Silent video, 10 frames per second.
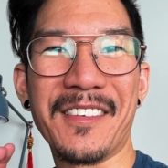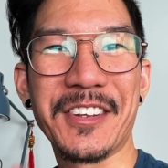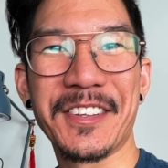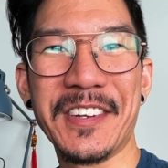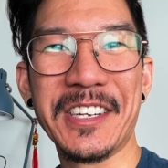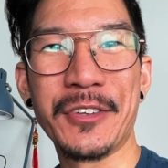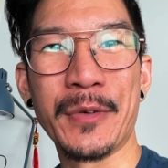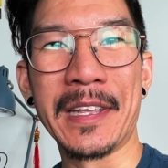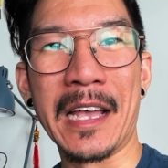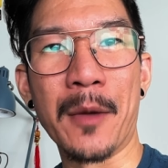just finished
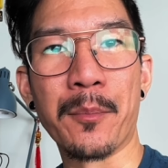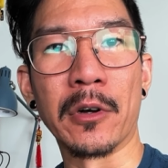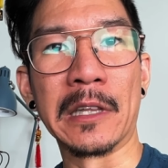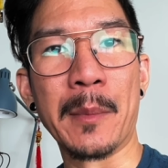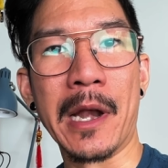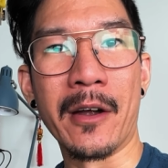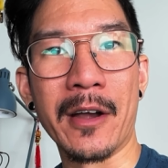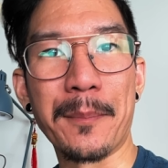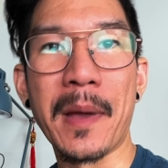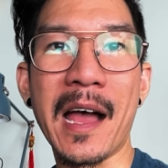doing a
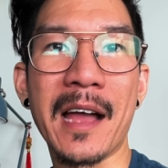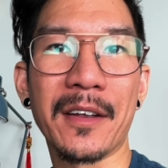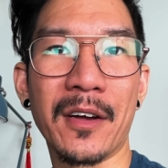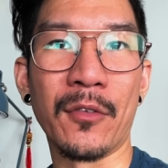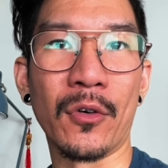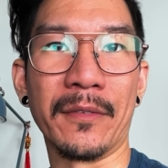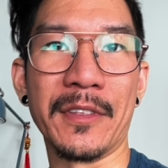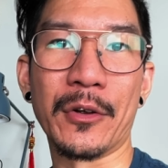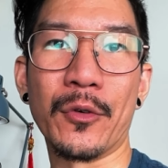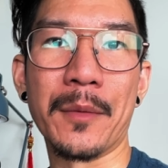preliminary pack of all of the
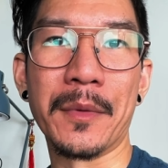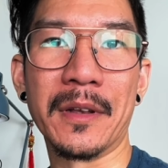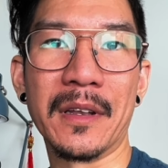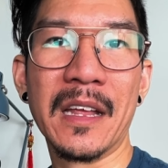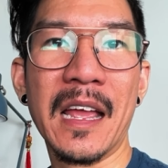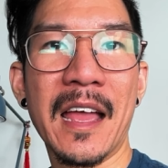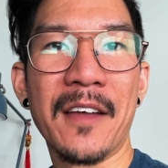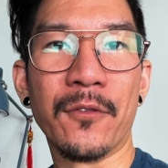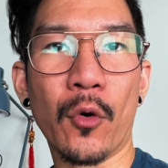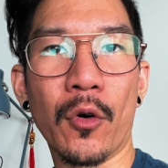equipment
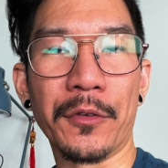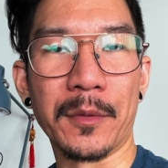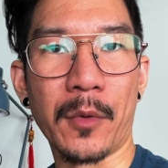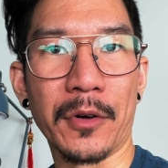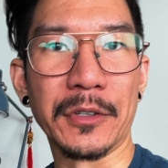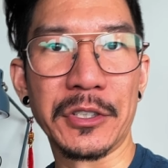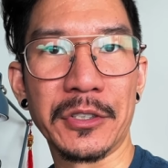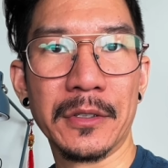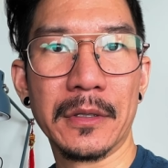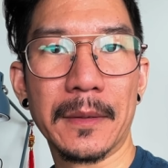for tomorrow's
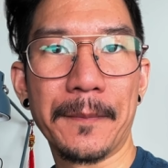shoot.